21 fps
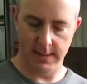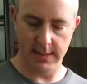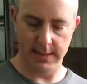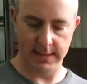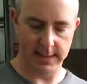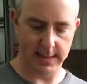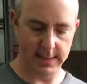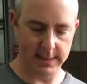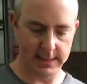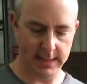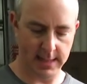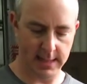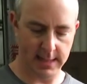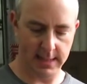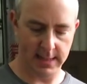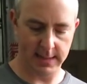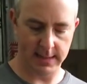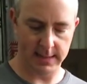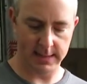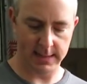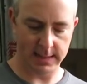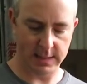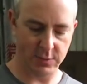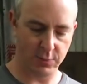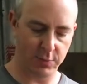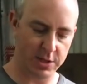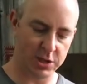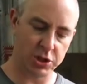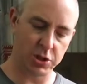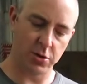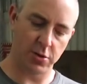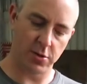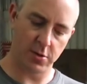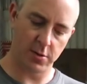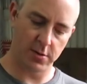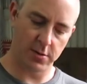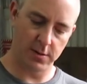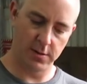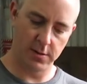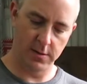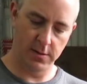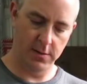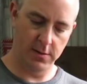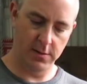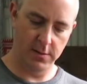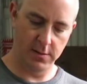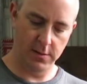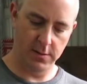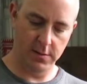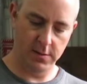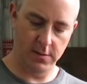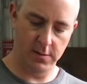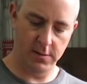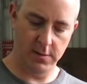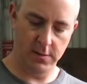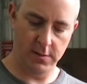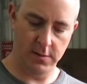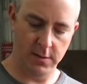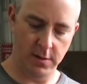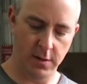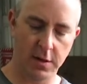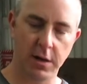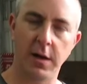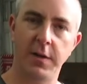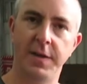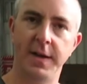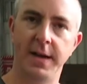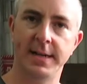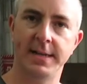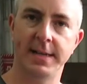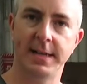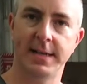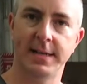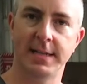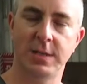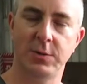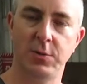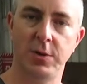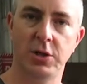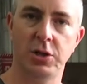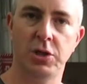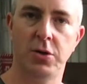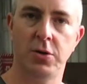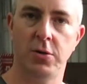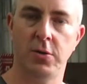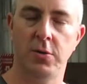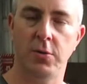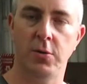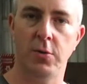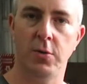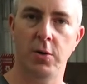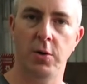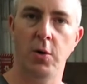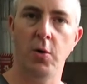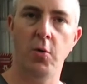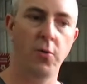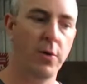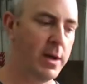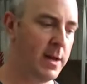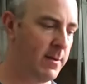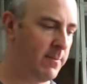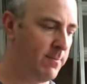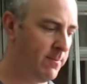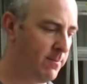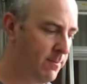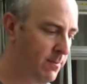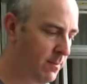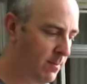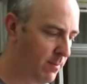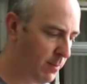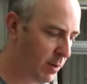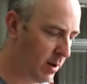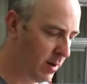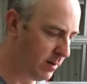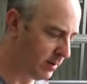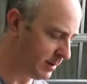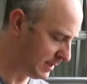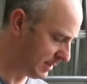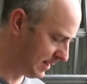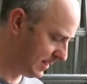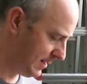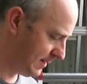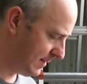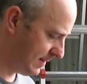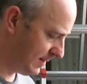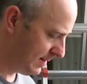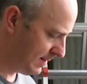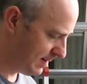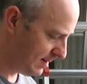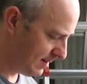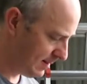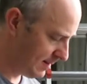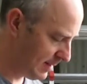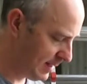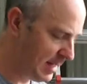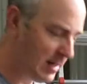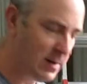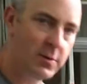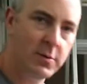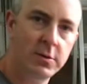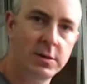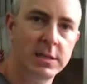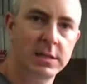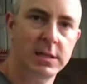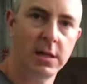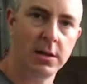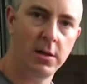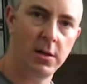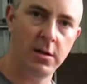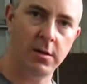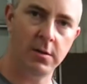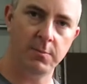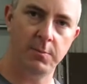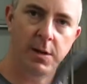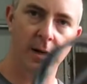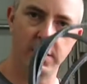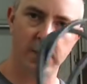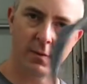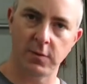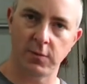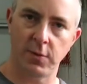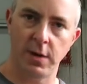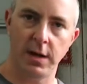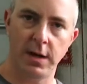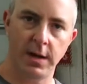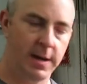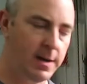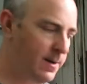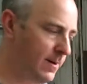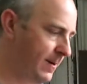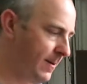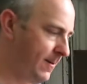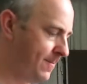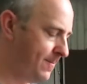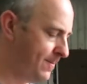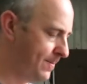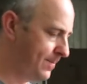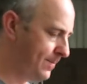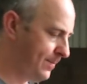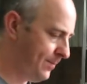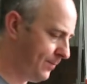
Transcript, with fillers: This is a Swisher, an authentic Swisher or an OEM part. Here's the long belt right here.